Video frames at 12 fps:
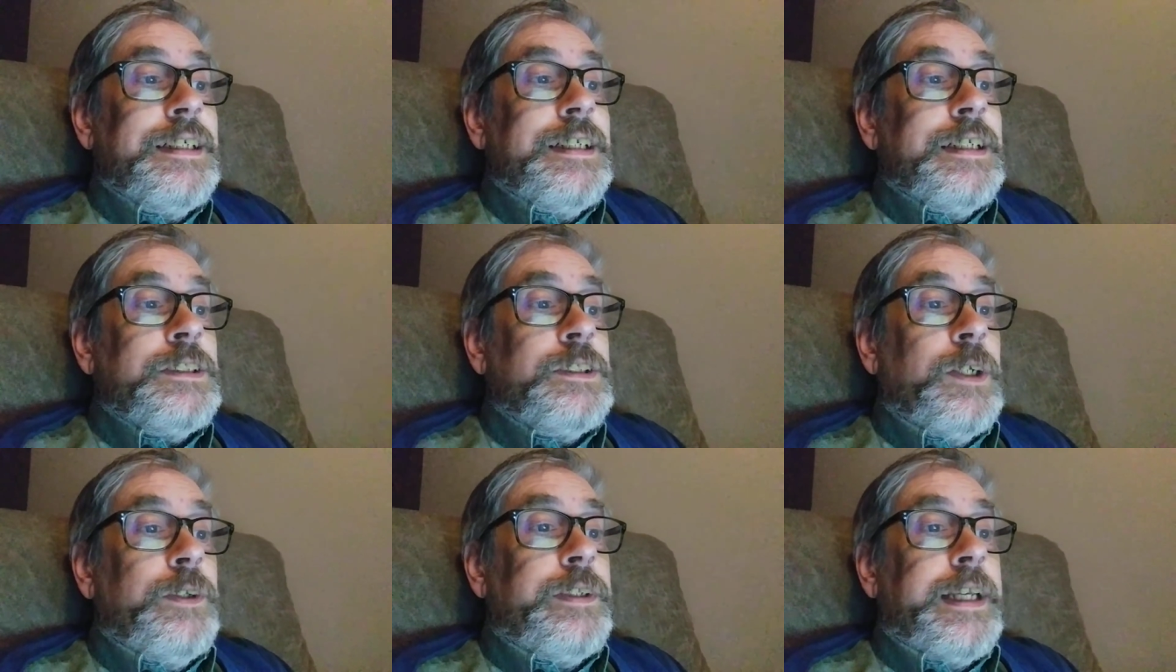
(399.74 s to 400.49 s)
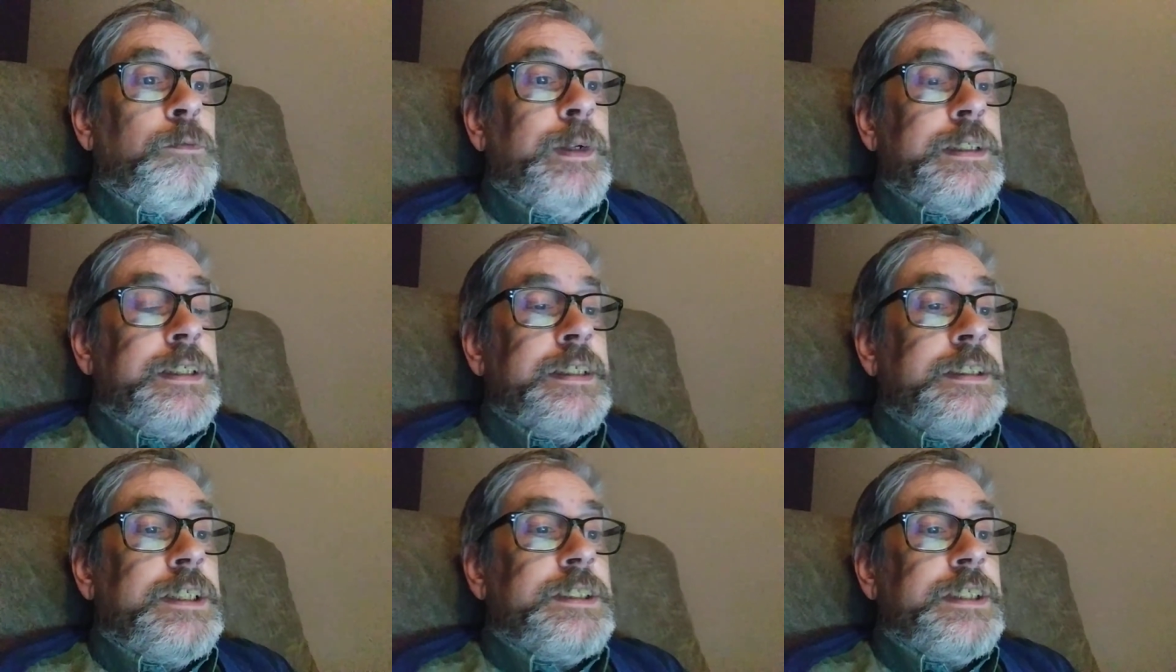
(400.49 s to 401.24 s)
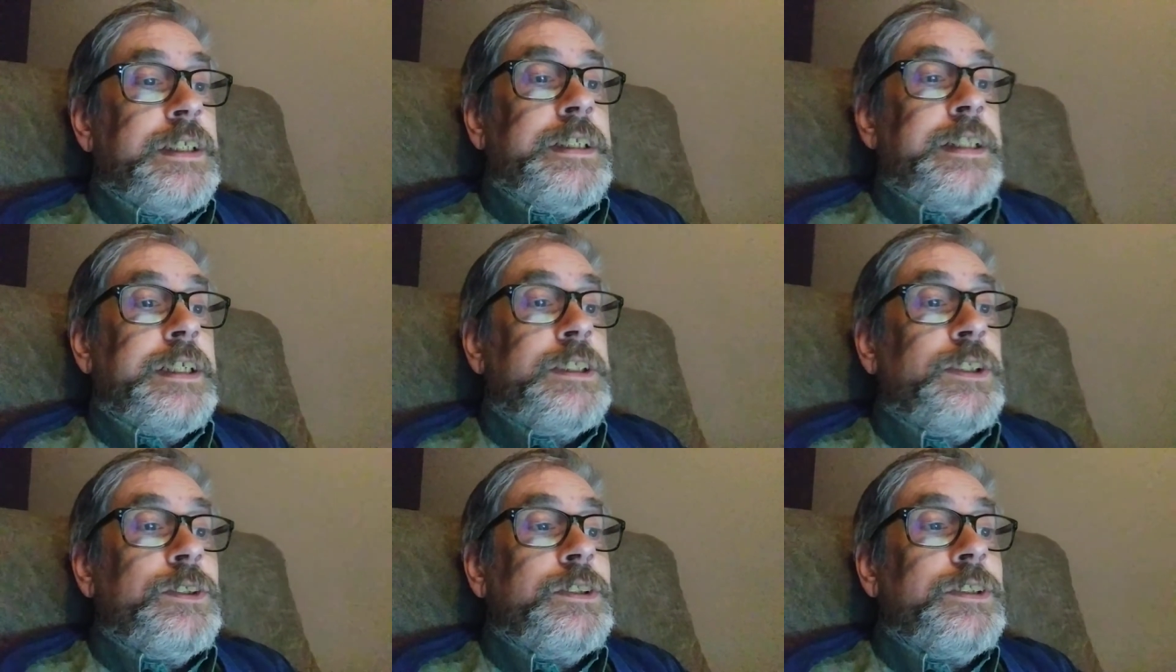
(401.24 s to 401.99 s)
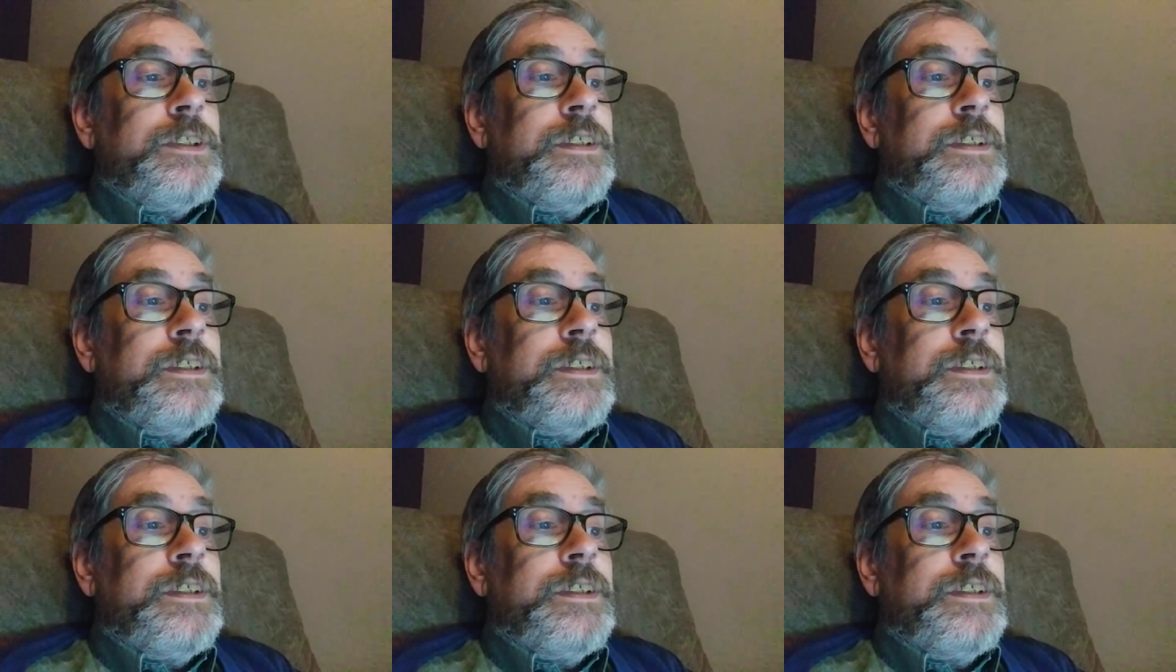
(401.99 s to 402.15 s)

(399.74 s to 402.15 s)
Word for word: So they went to just the initials.